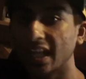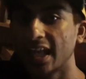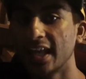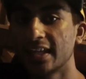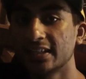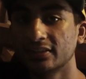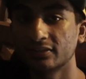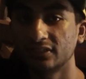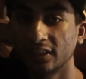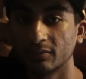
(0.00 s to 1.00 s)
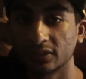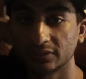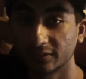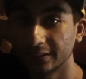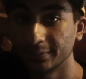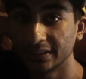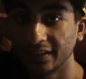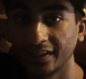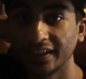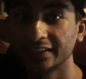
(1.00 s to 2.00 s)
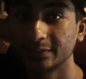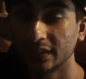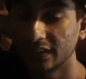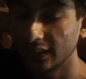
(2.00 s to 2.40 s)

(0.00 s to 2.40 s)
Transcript: hey, you know, what's already been done has been